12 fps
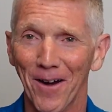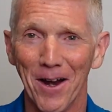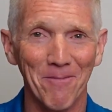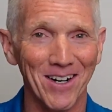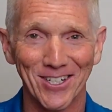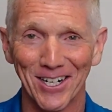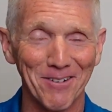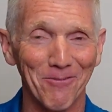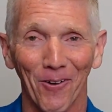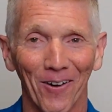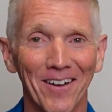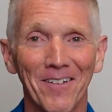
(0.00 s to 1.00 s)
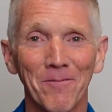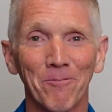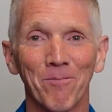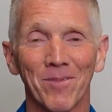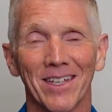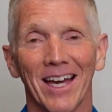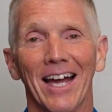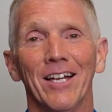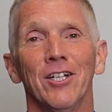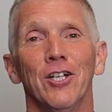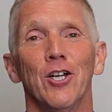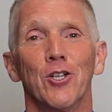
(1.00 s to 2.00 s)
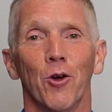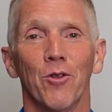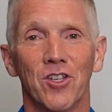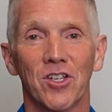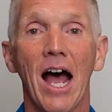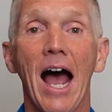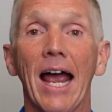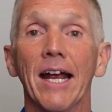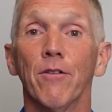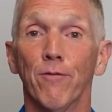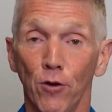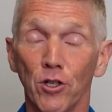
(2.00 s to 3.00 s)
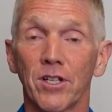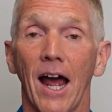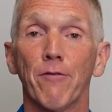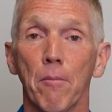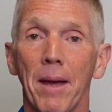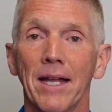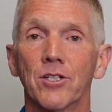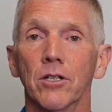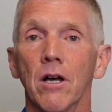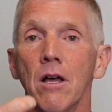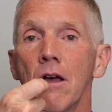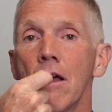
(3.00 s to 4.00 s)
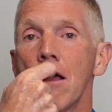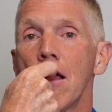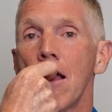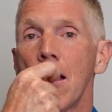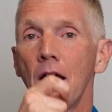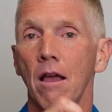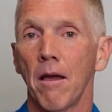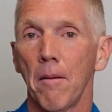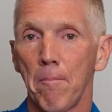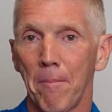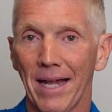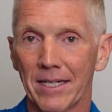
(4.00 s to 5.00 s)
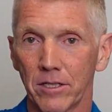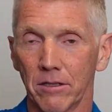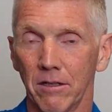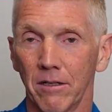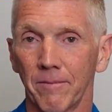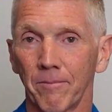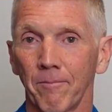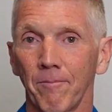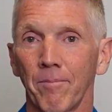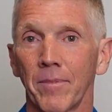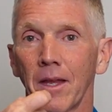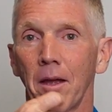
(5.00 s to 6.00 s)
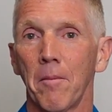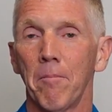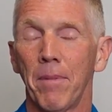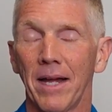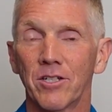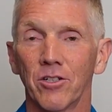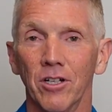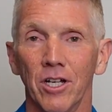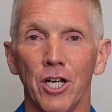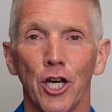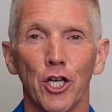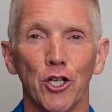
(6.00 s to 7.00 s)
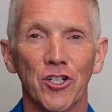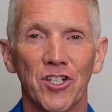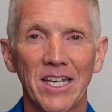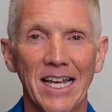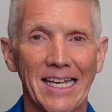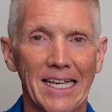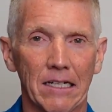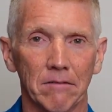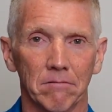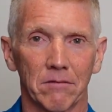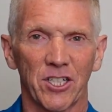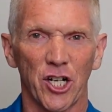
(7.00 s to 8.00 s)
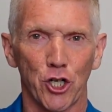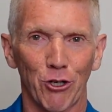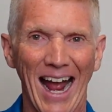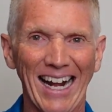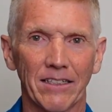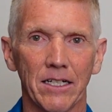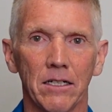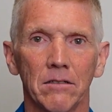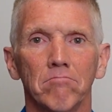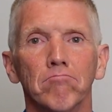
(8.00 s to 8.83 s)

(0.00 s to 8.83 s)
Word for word: very much anymore. Okay, so the sign, full sign for pencil, pencil, pencil. You'll see it get contracted